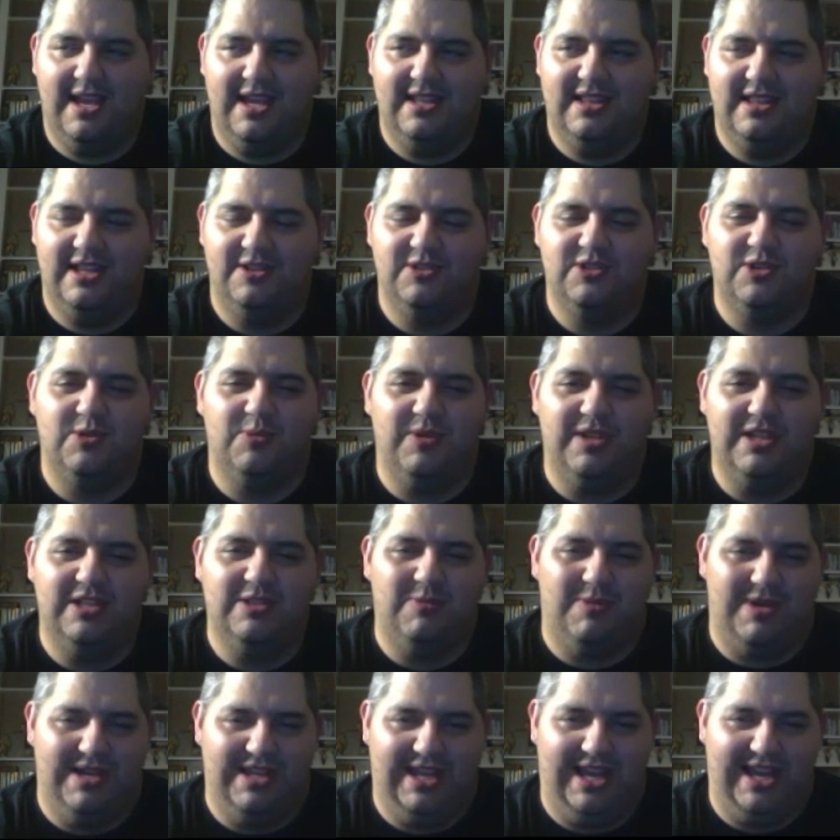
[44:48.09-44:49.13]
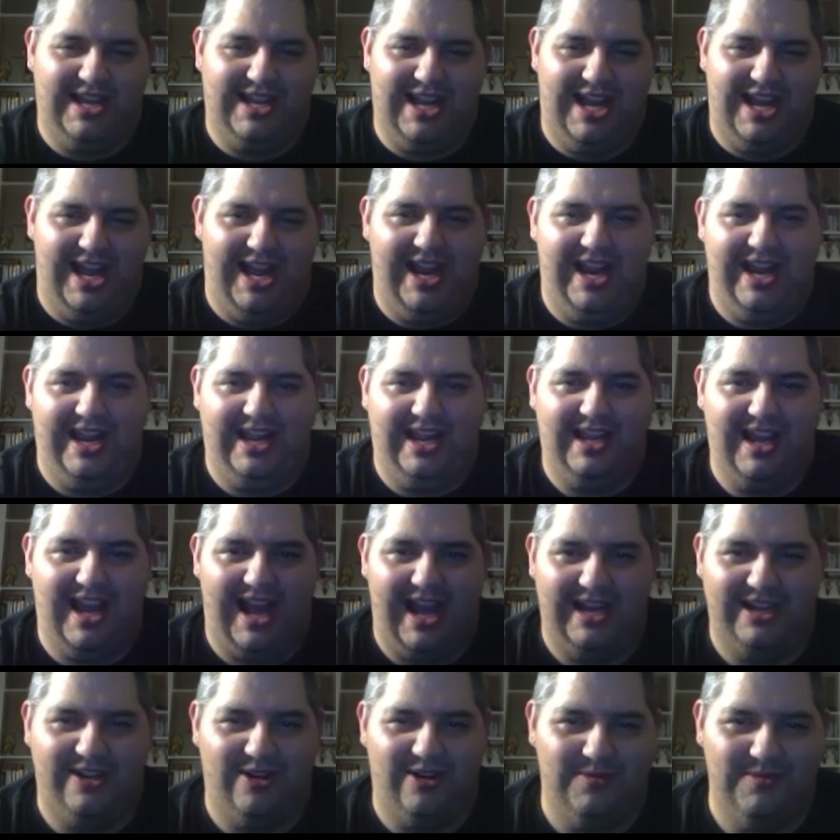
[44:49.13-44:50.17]
There's a reason why that guy,
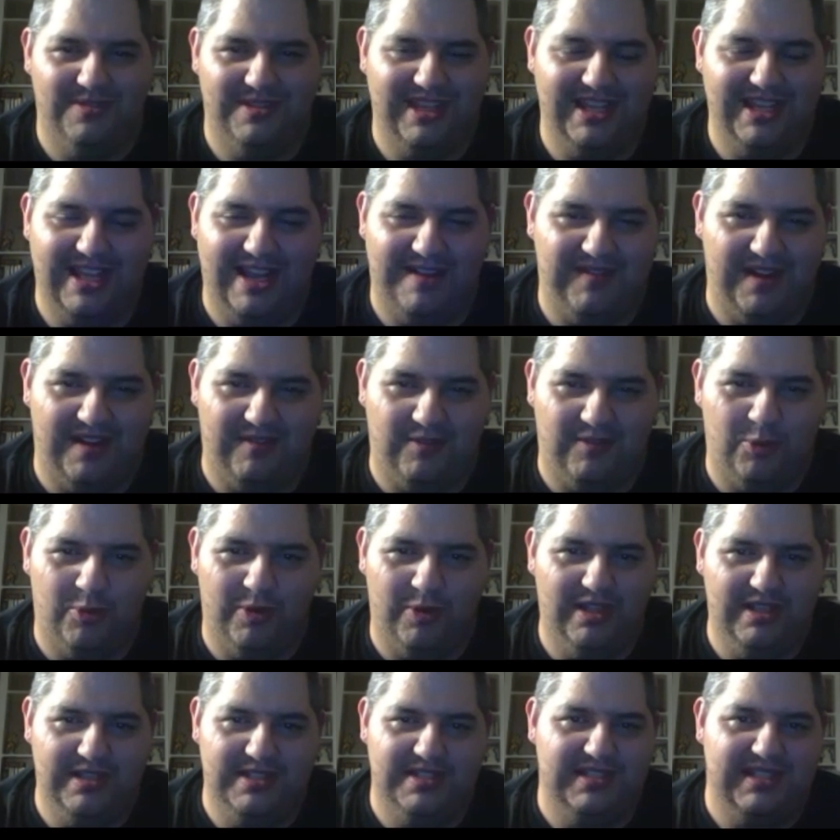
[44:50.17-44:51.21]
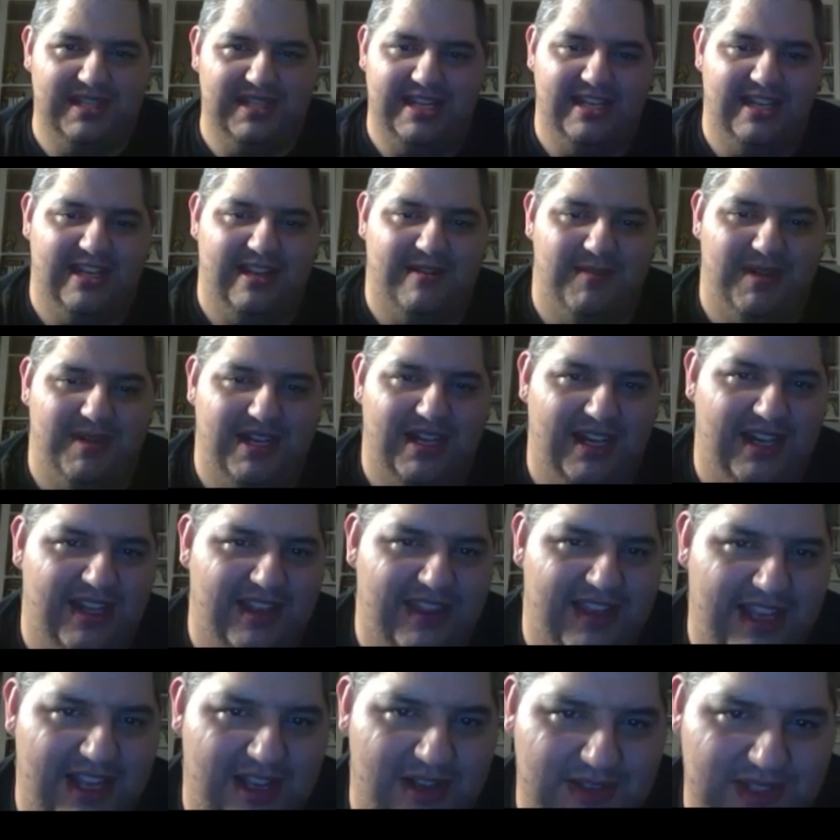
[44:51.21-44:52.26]
I don't think I've ever really seen him in
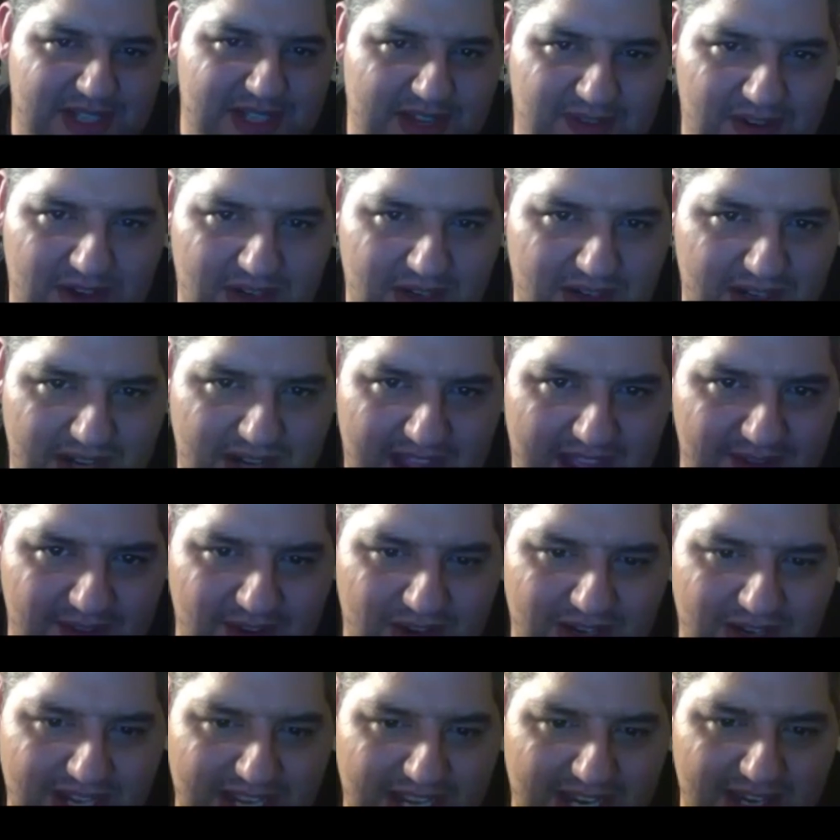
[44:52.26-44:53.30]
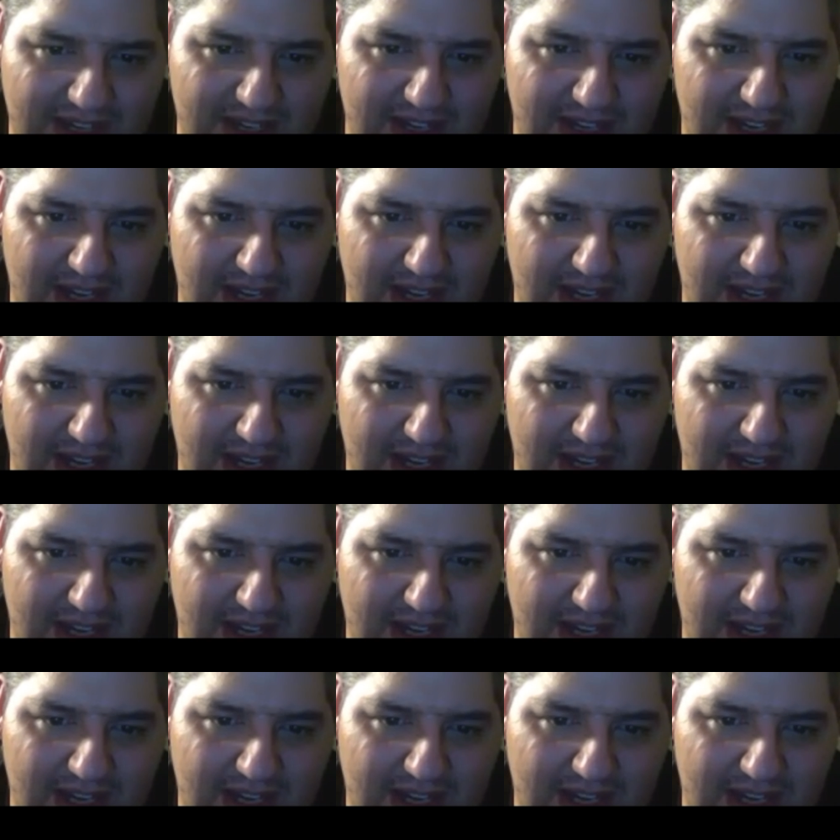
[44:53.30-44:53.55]
anything else ever again.